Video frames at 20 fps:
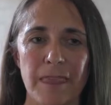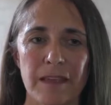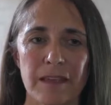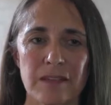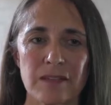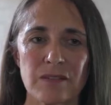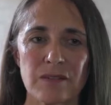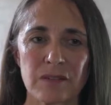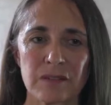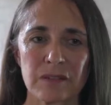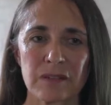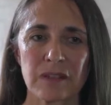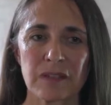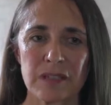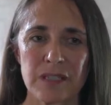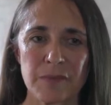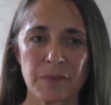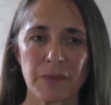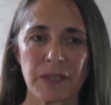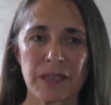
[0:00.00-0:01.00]
It certainly
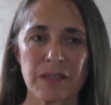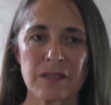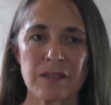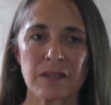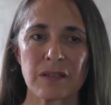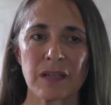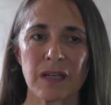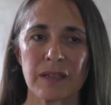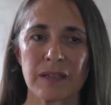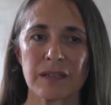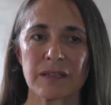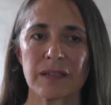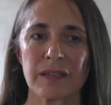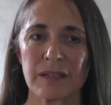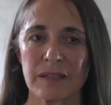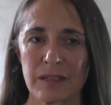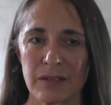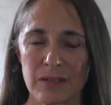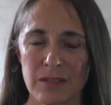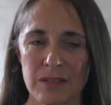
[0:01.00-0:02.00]
explains a lot, and
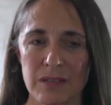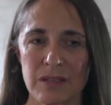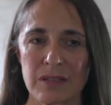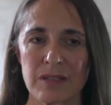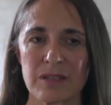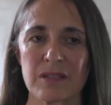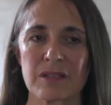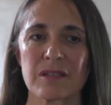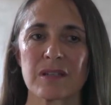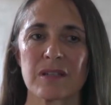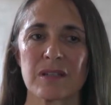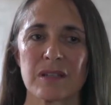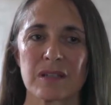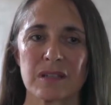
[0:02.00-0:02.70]
then there's this